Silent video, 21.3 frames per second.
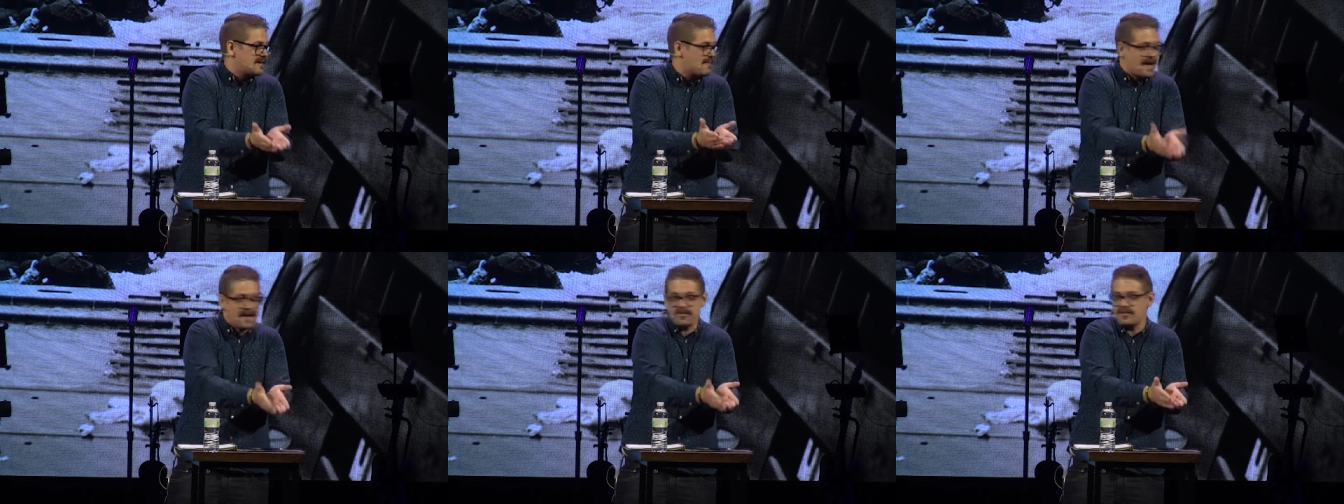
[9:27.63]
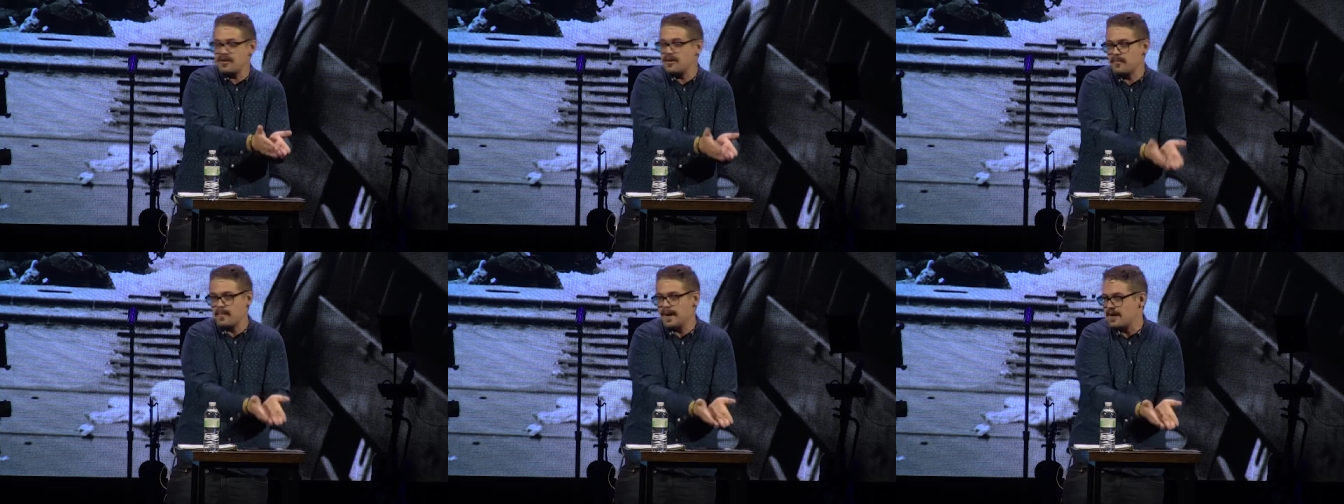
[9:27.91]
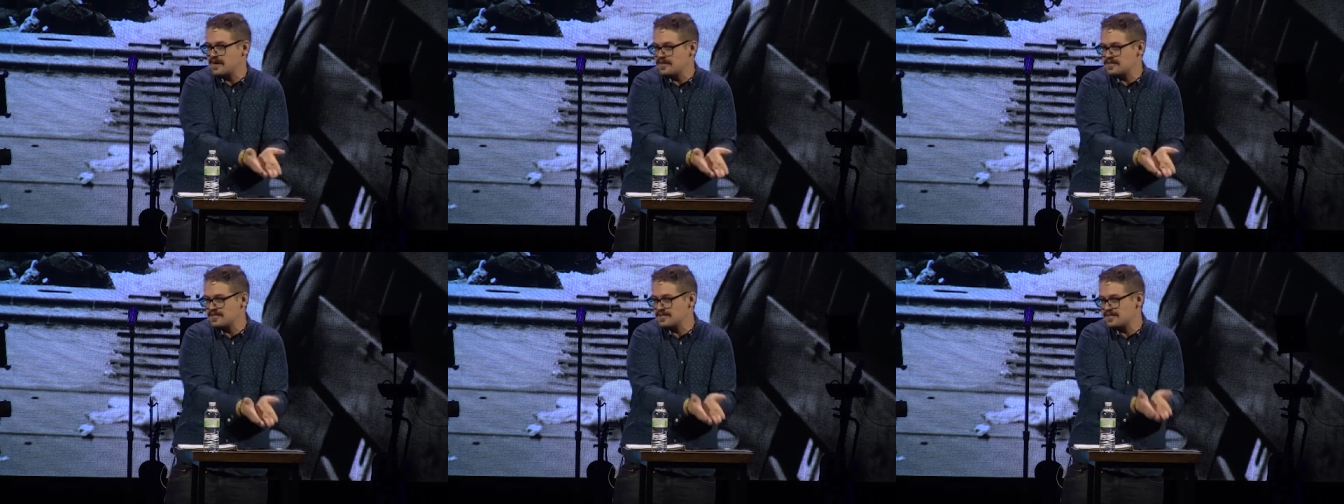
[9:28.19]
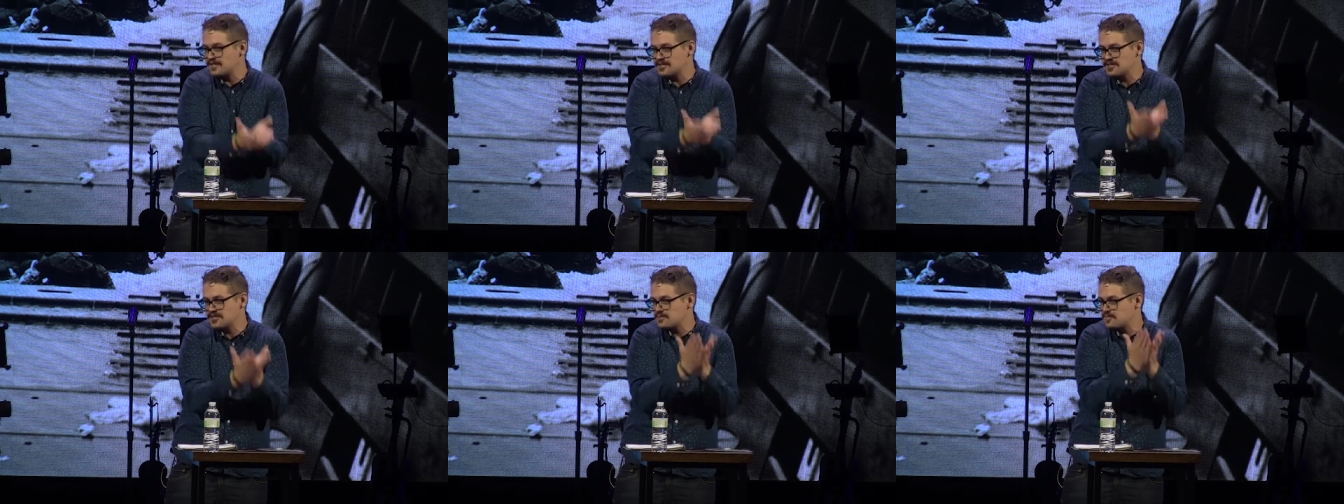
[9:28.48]
about their parents. It
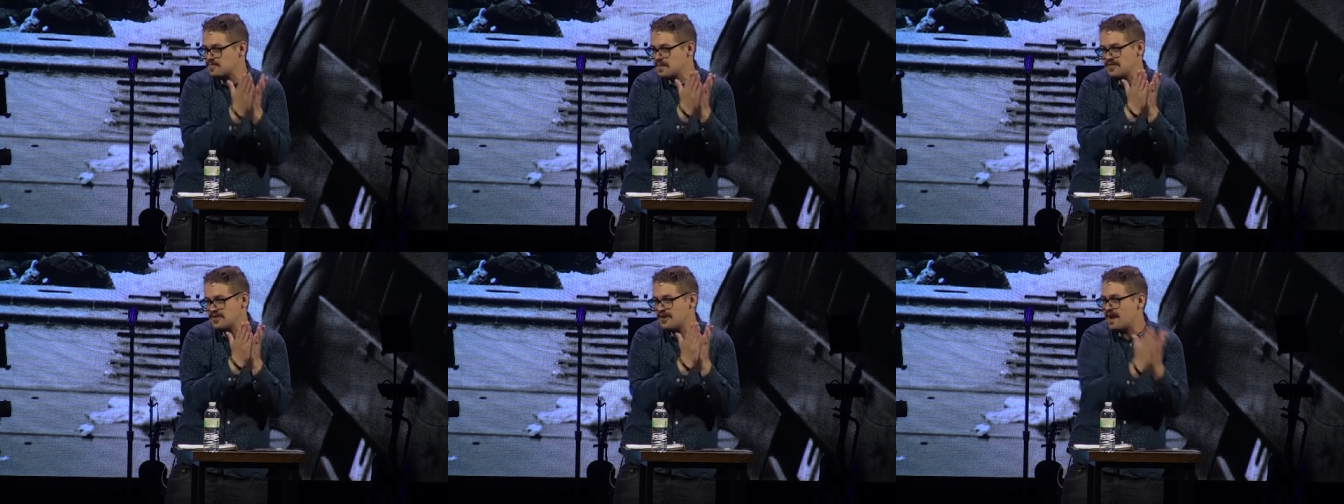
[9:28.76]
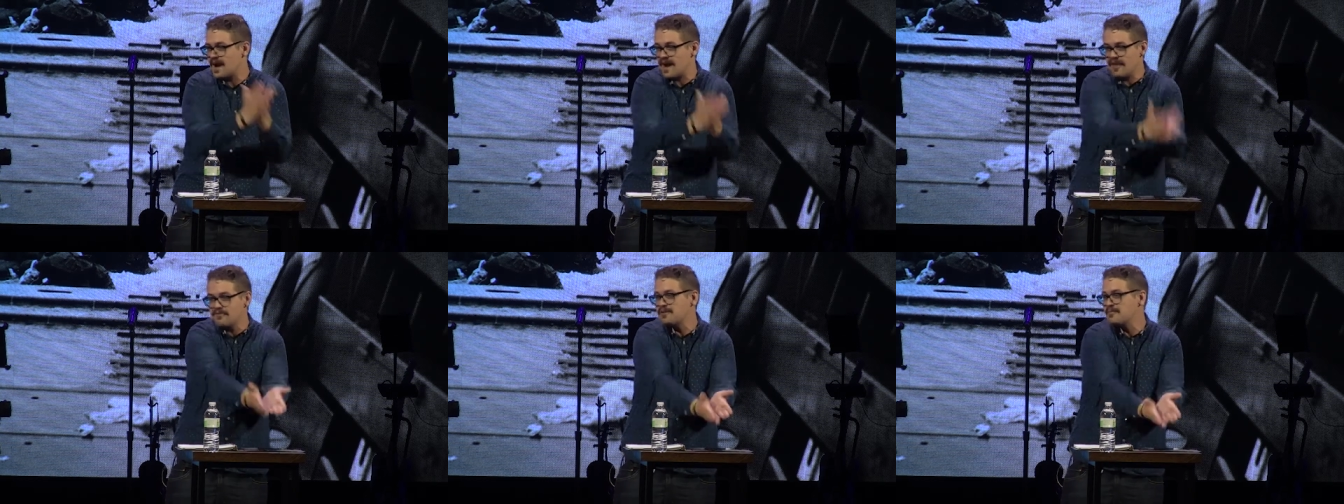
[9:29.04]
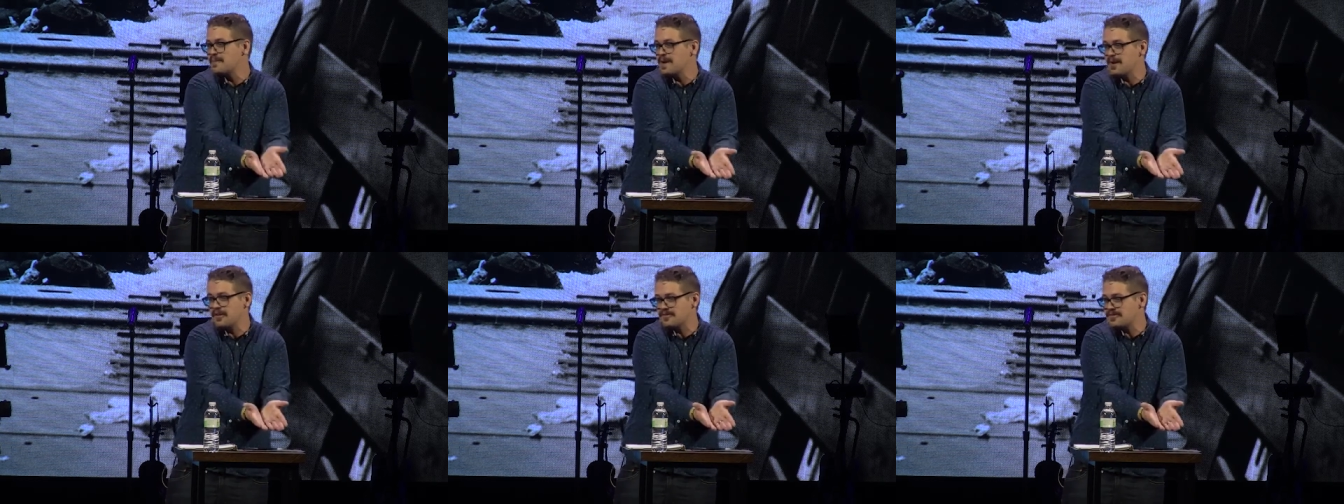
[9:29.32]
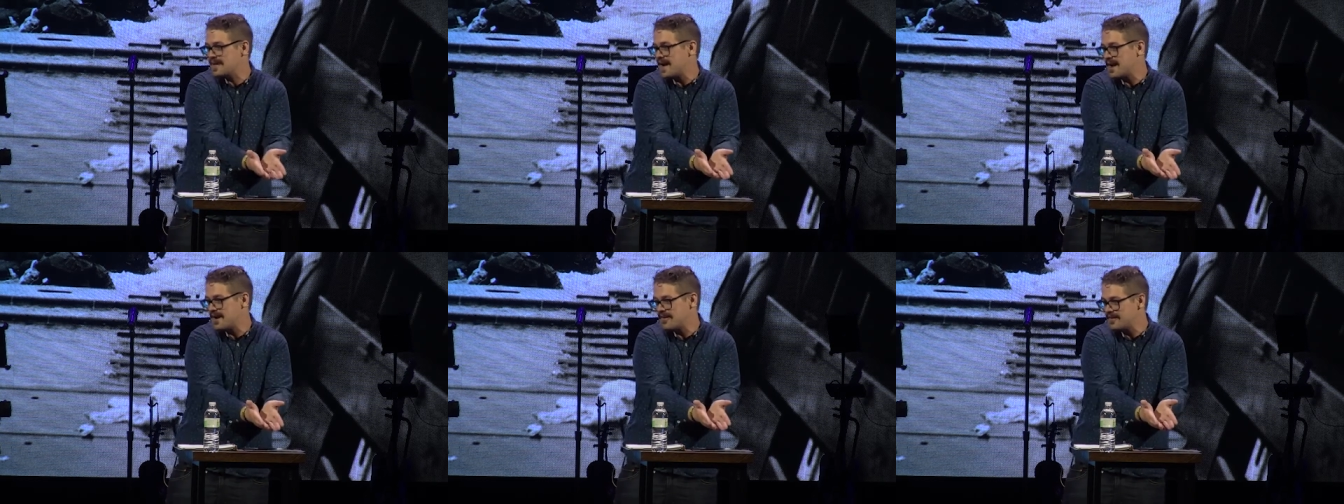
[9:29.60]
could just be they're having a
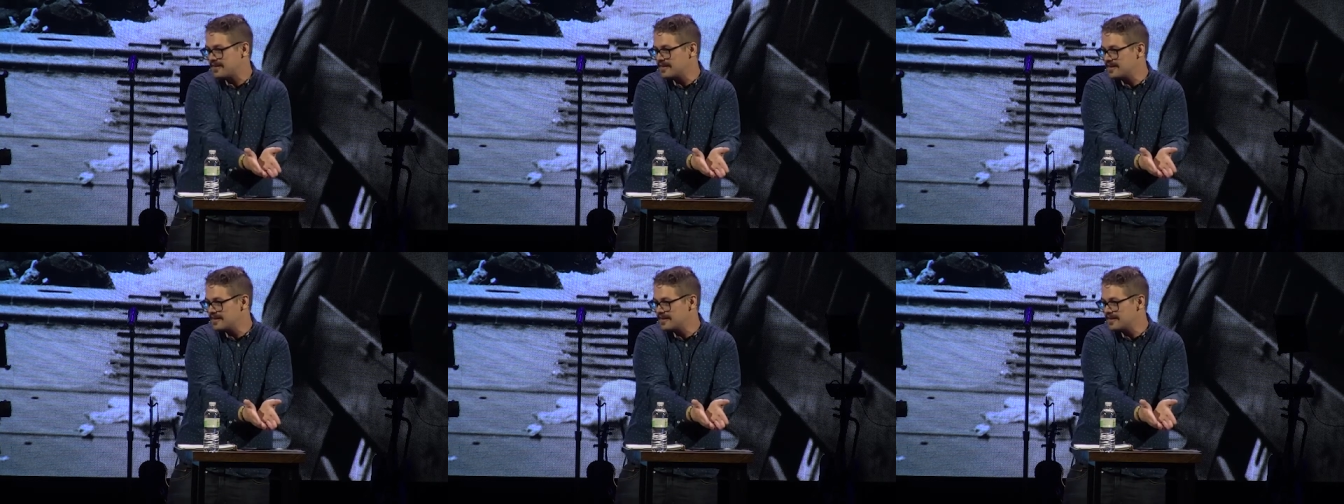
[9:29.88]
meltdown.